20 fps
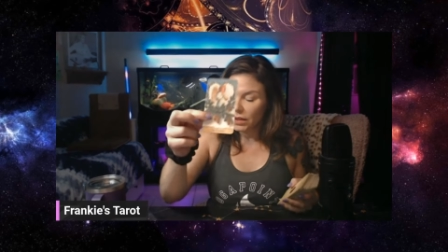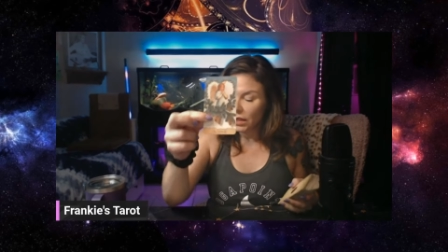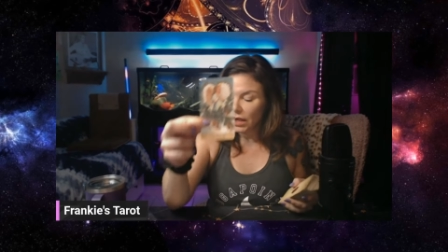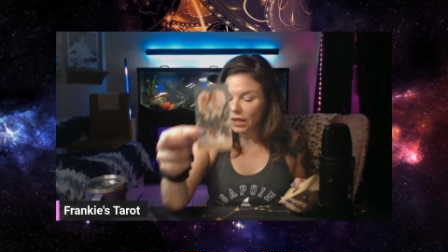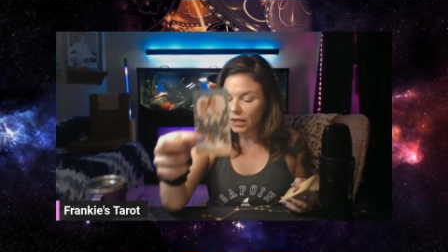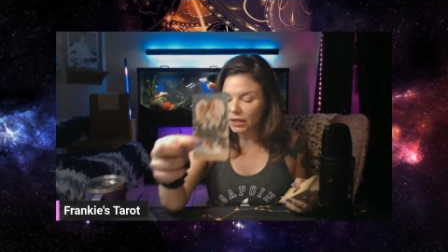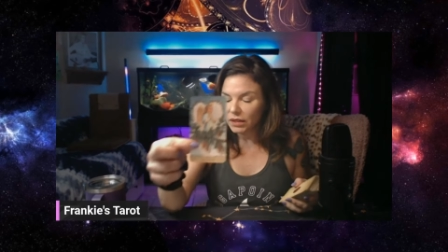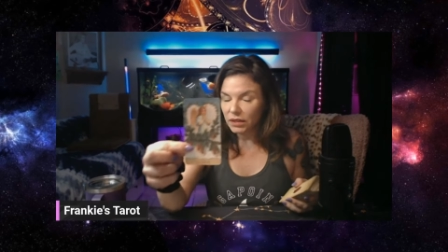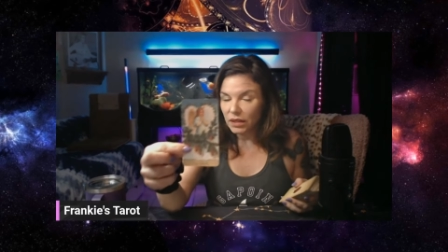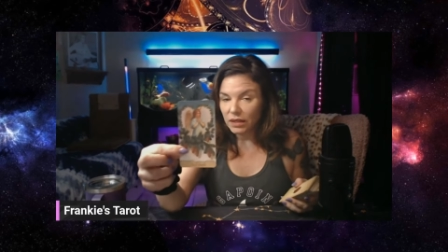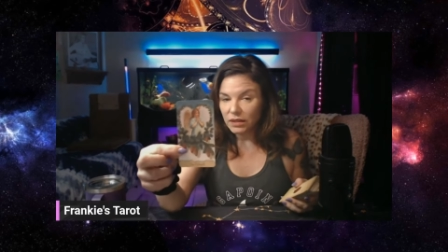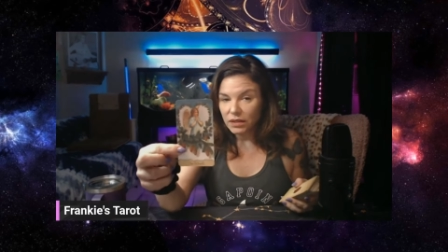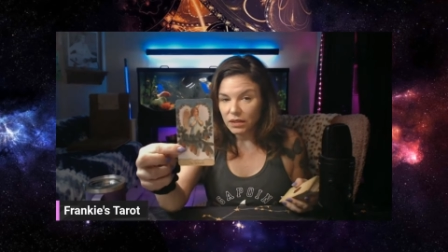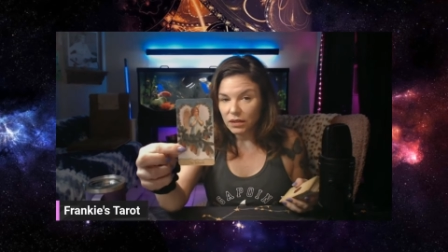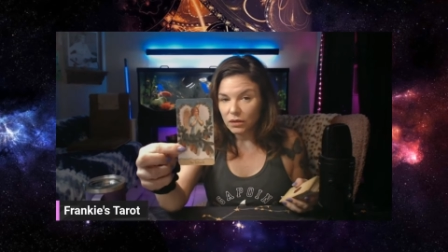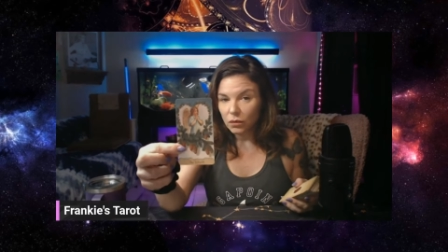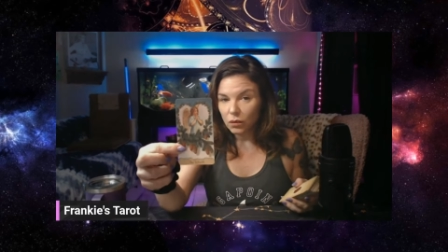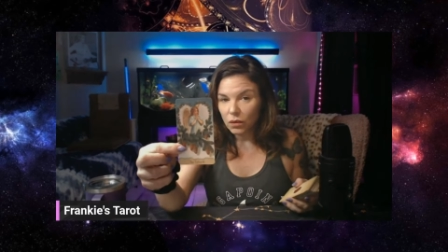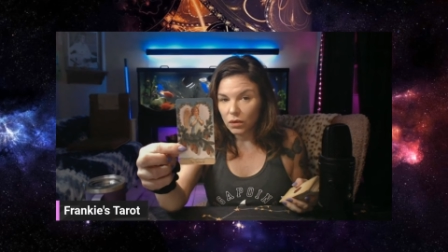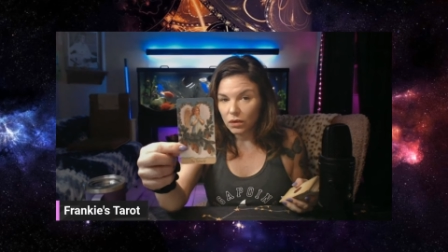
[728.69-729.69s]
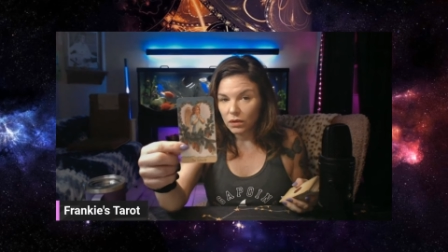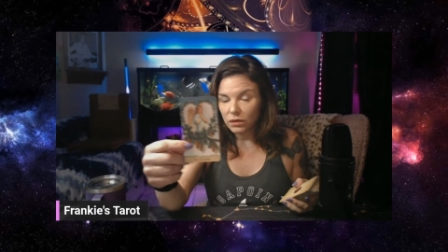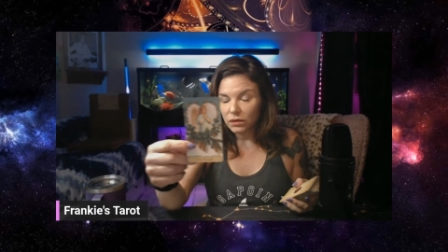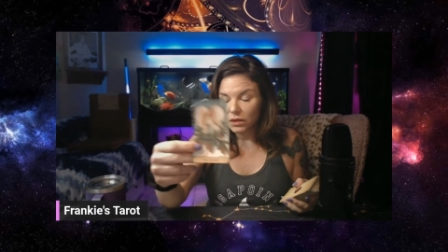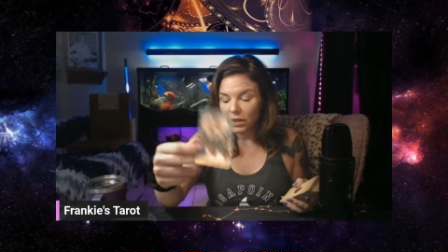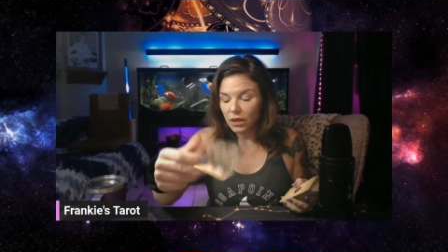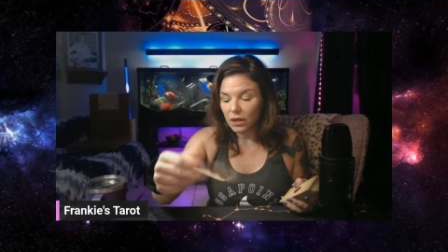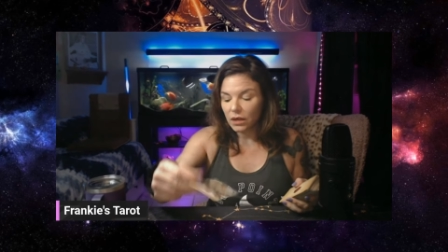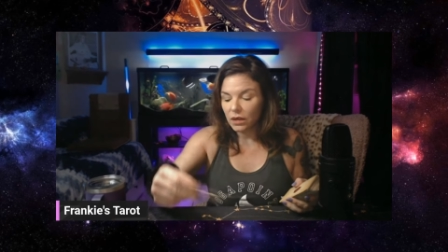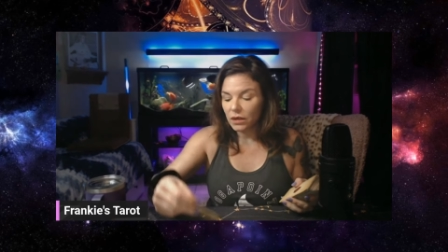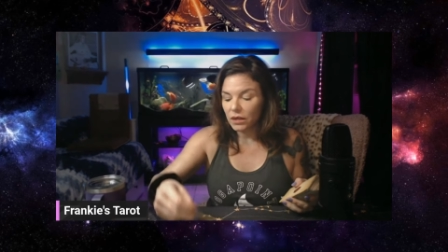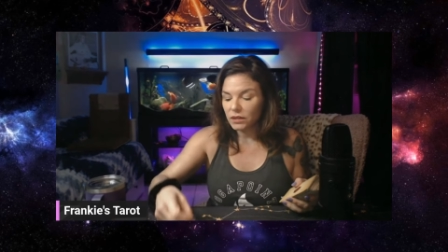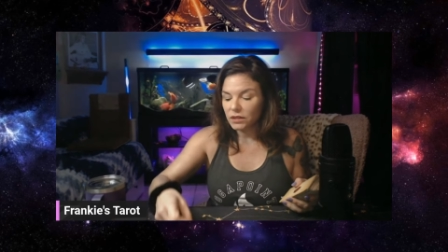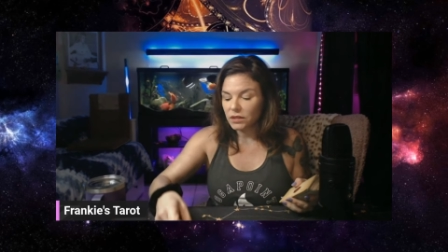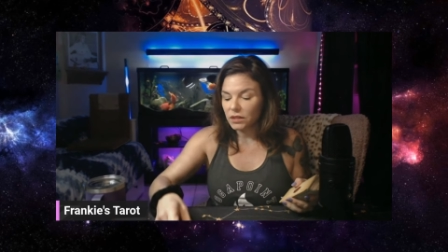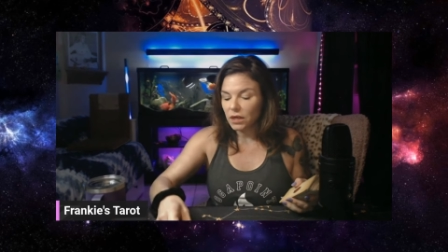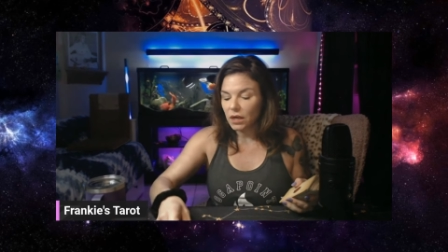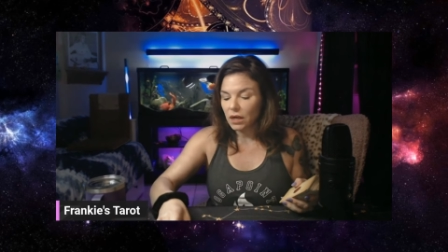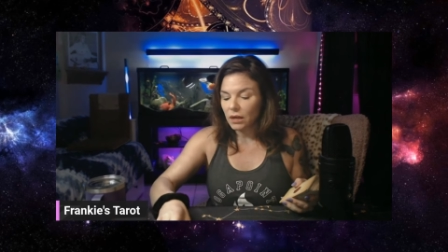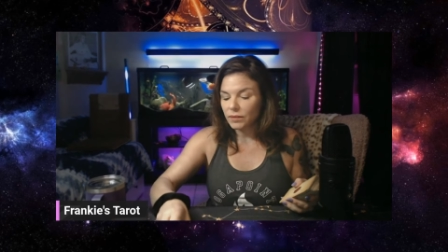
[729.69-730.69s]
I see the World card as
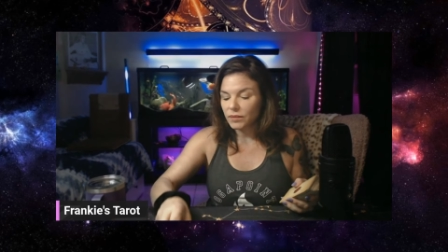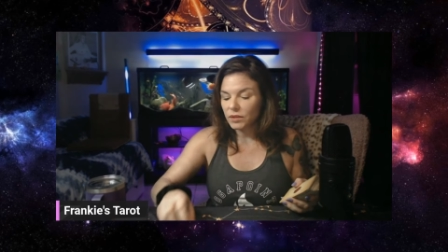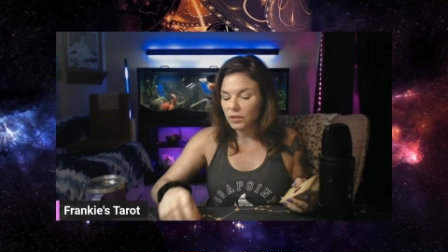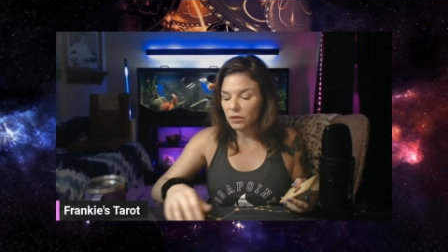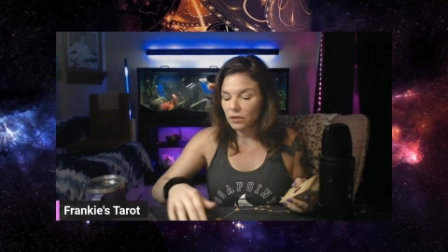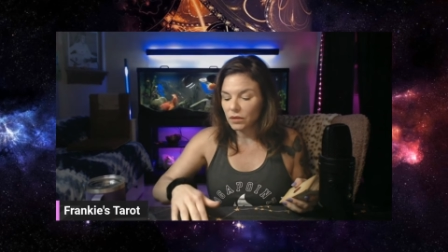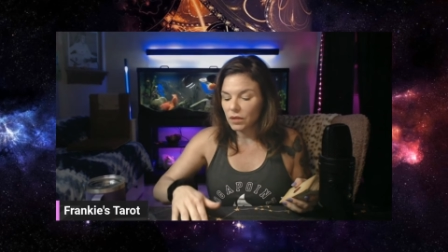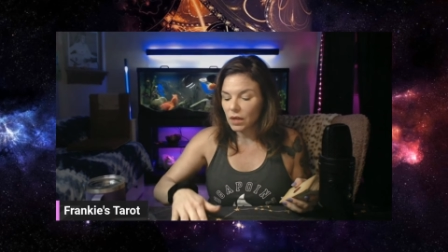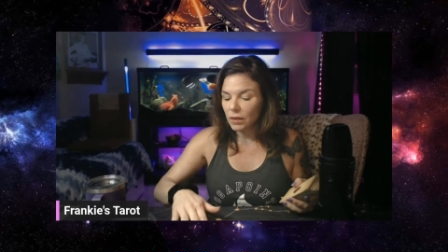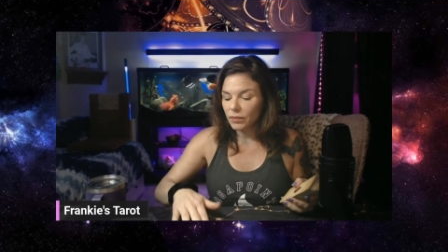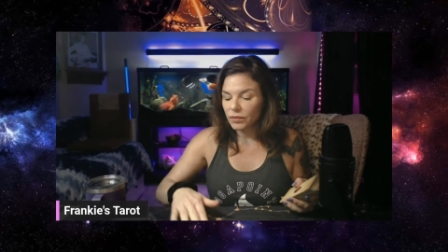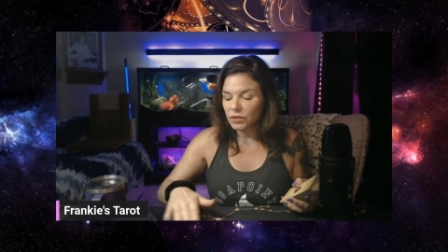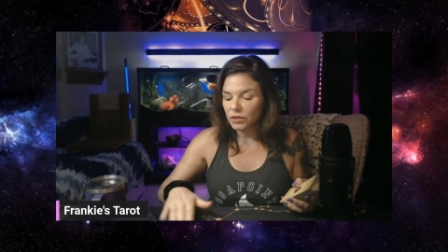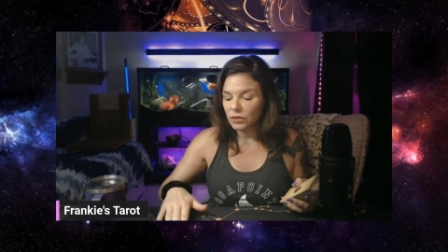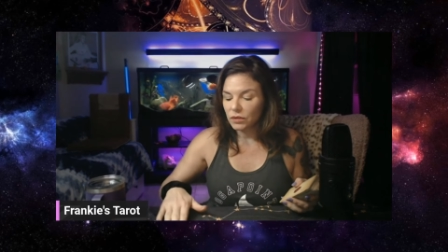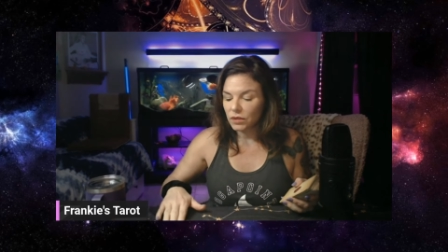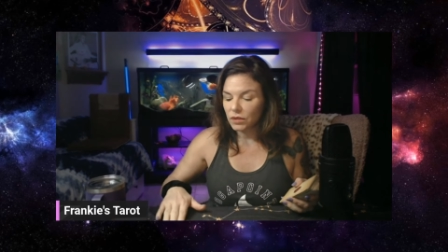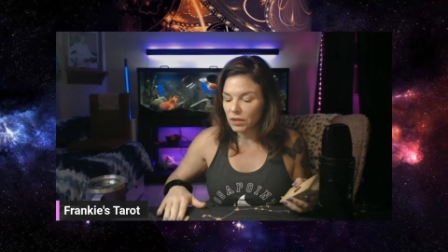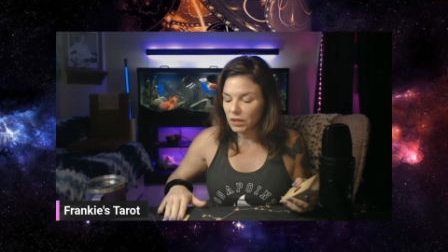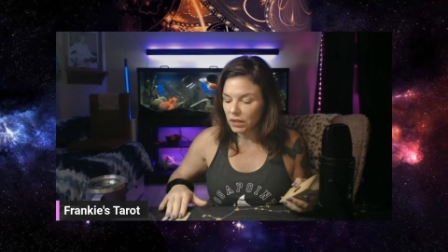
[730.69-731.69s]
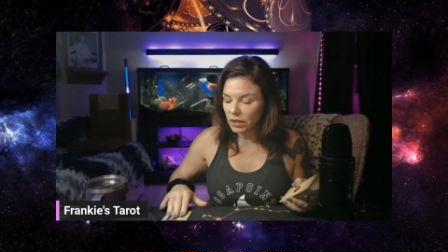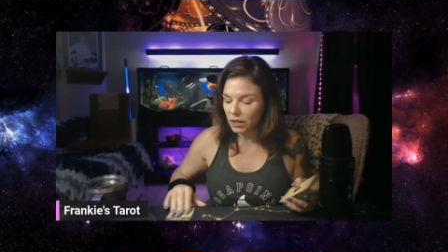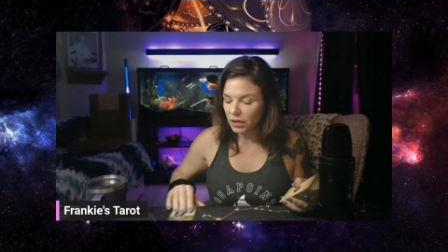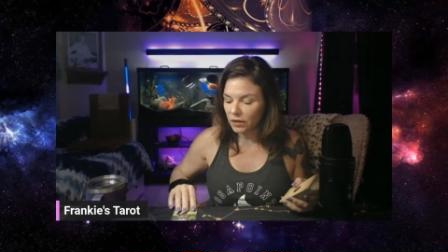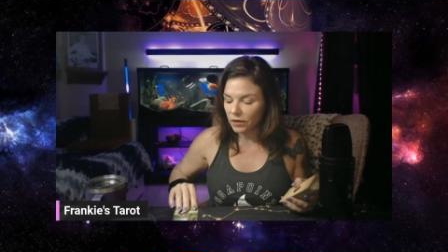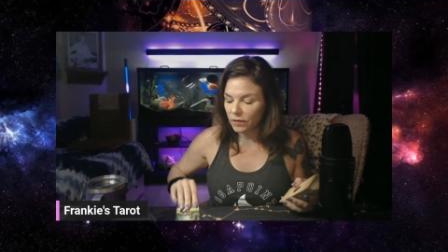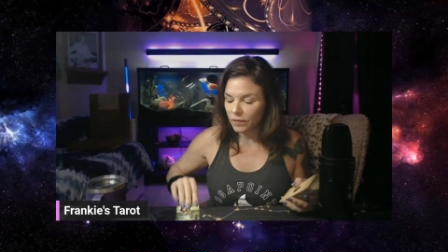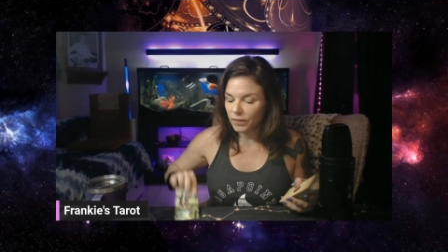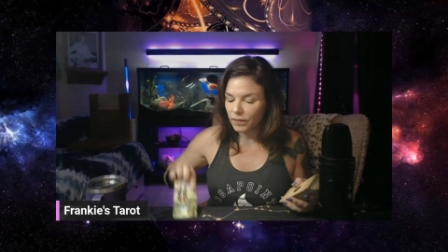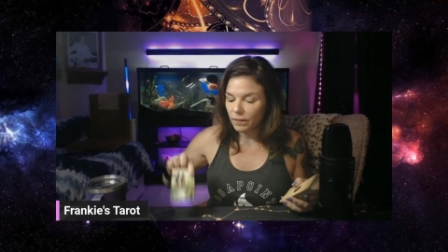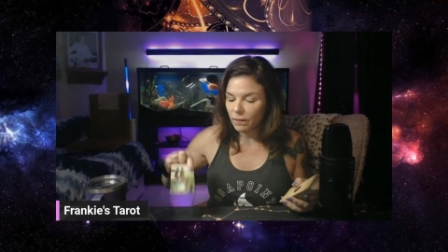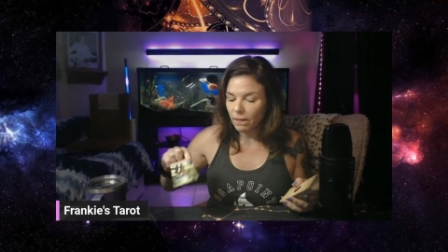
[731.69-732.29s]
the obstacle and opportunity here.